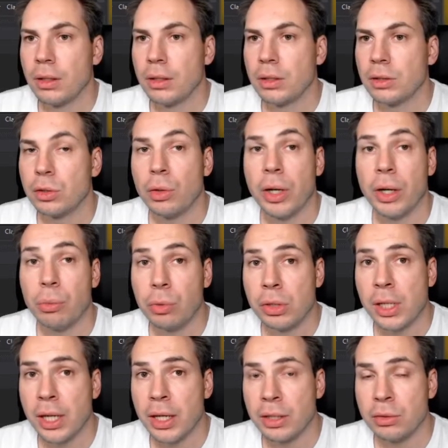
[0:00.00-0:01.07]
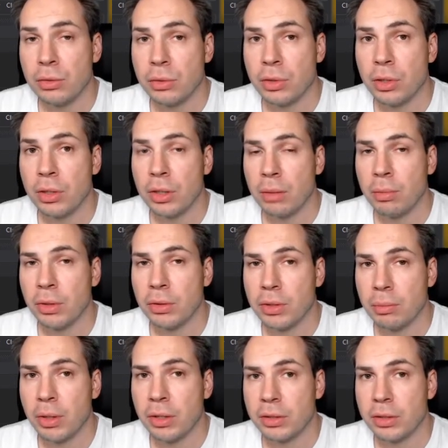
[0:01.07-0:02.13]
So I would like to talk about the
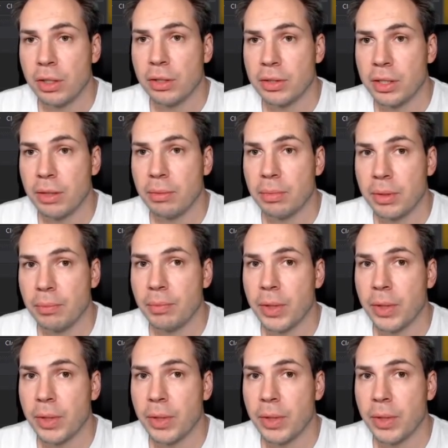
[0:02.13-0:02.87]
boss concept.